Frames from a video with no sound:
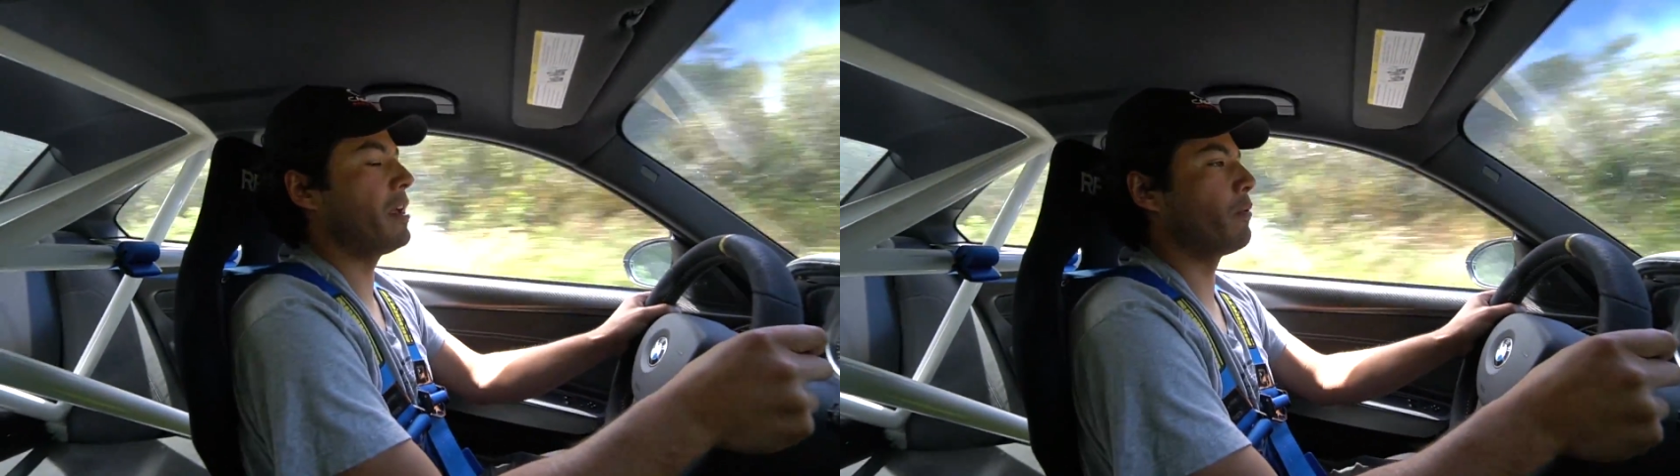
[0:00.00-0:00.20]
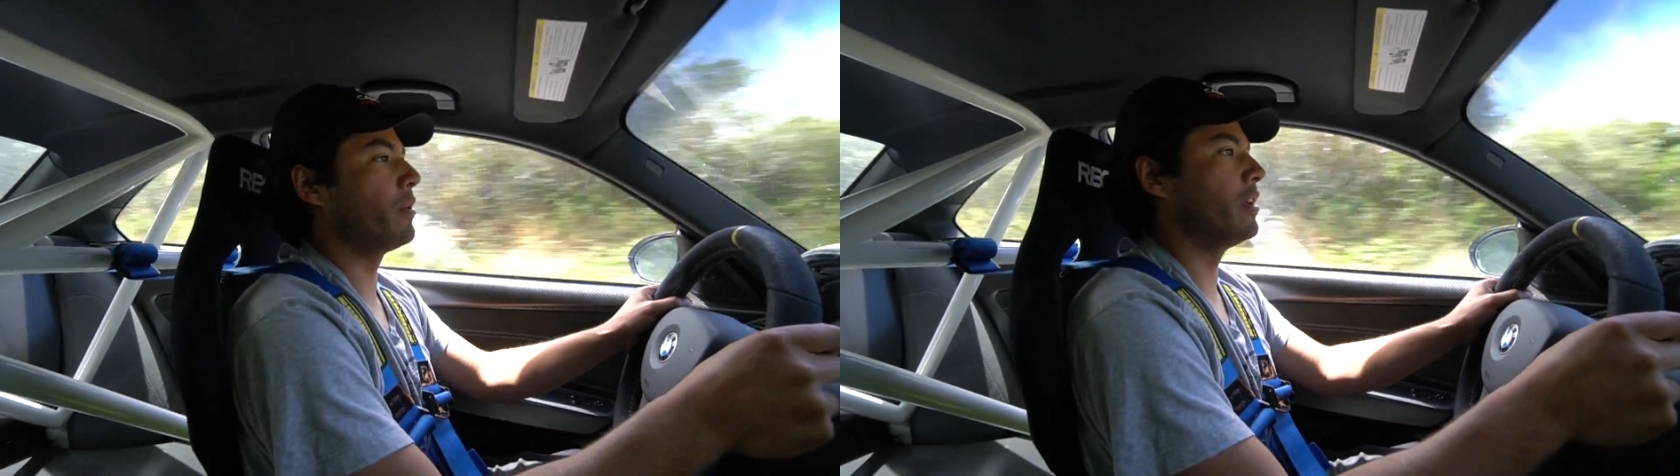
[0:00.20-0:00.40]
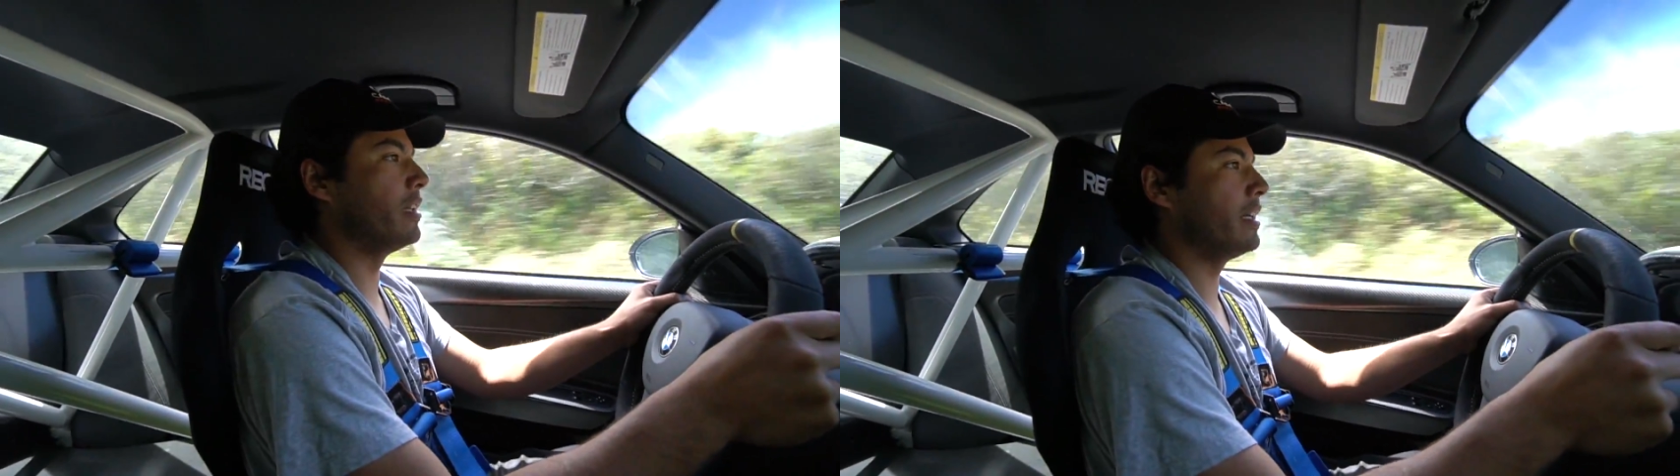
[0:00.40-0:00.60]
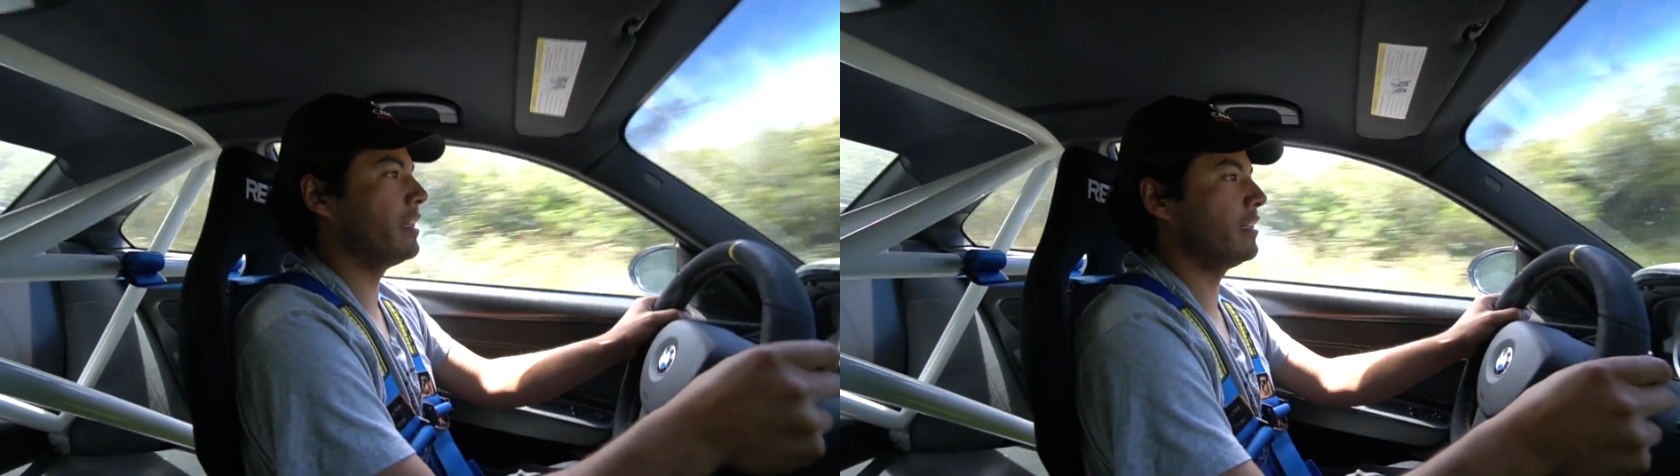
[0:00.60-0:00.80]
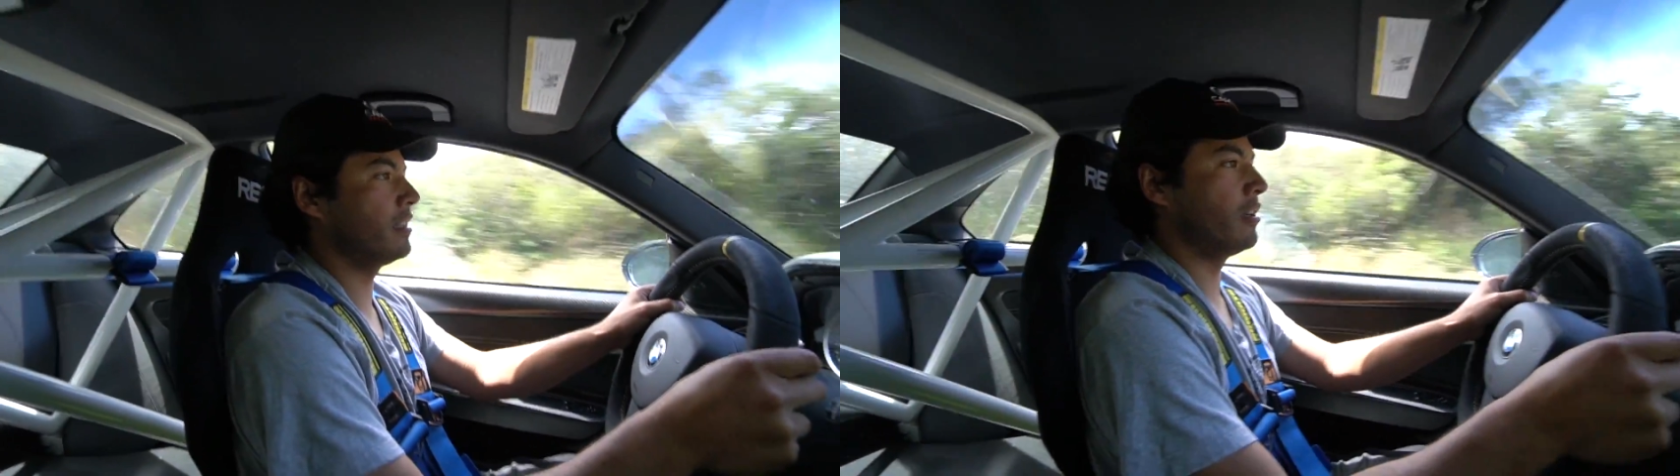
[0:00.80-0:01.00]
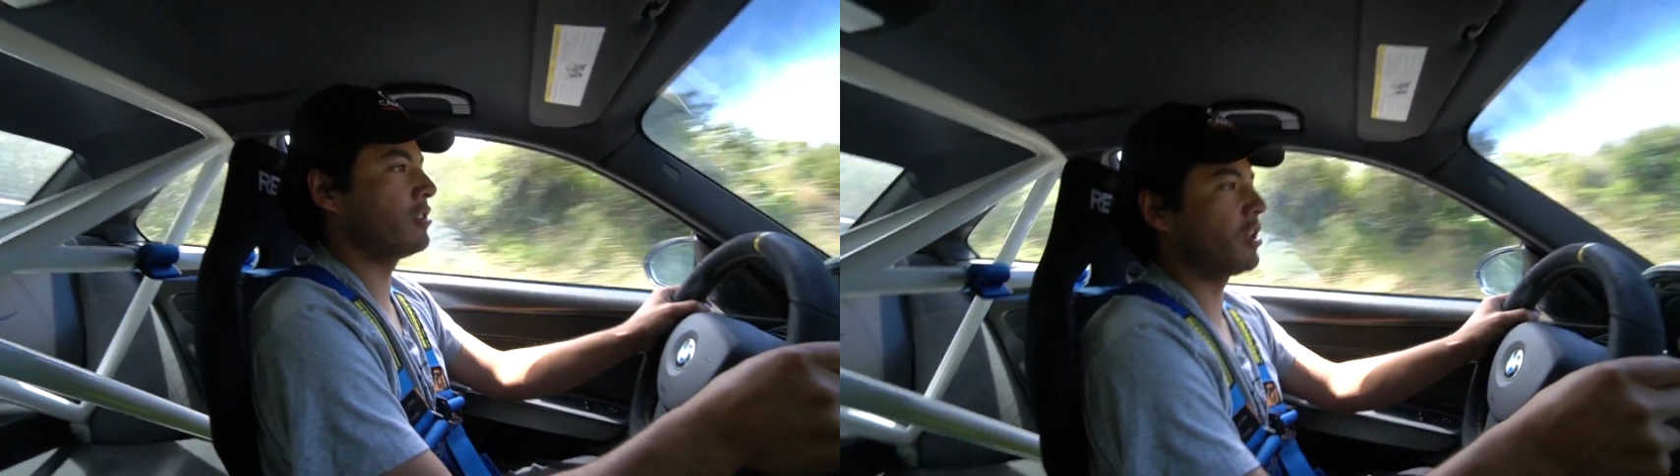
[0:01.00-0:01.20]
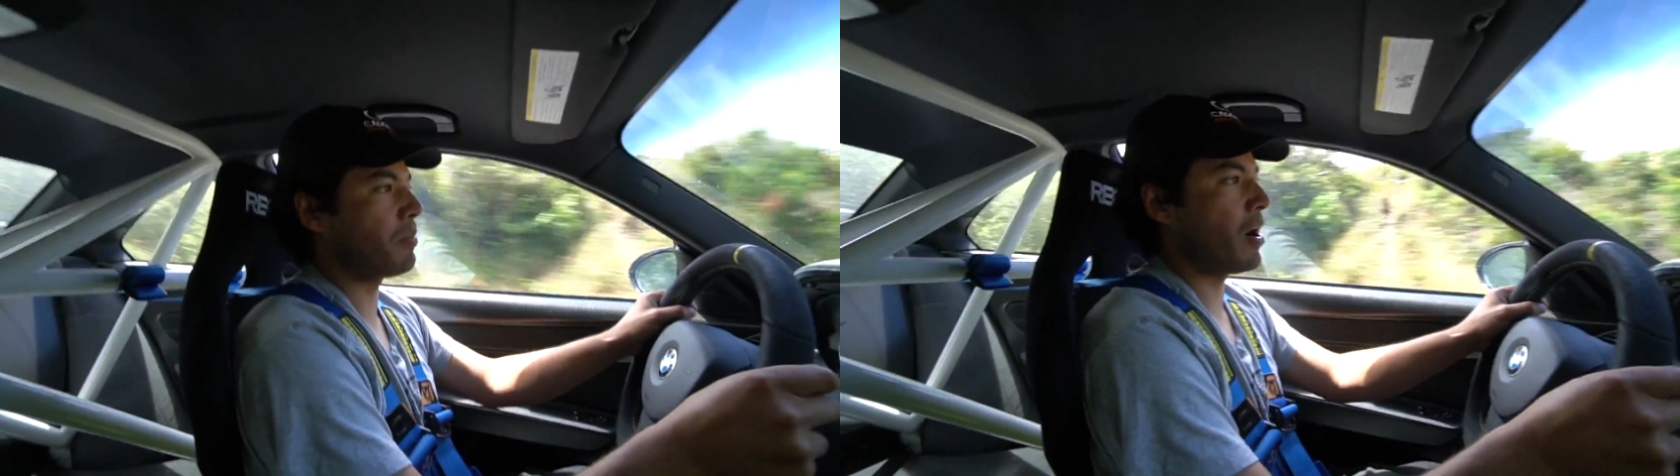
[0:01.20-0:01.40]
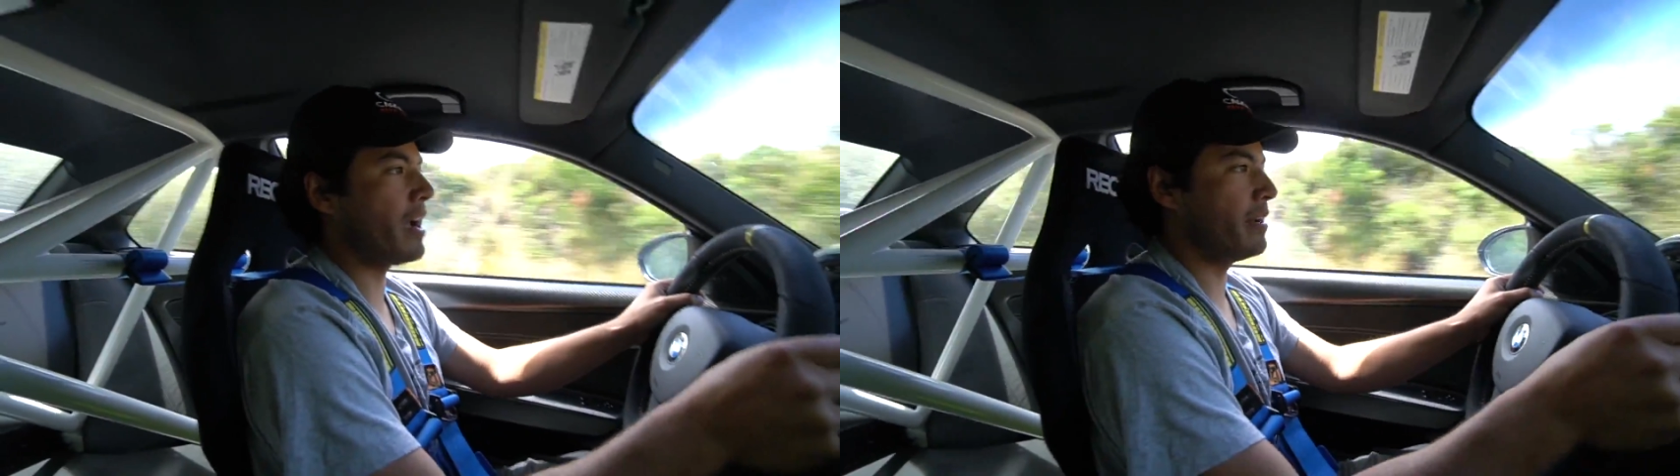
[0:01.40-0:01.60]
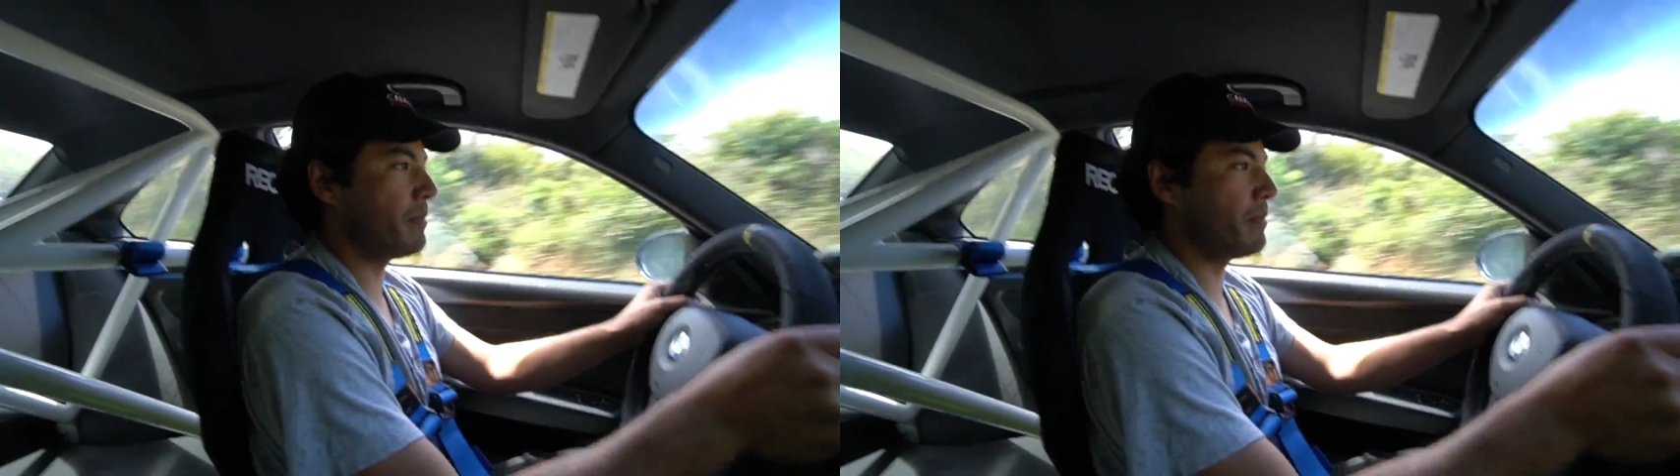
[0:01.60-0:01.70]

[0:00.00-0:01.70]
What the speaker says: They really, you know, took pride in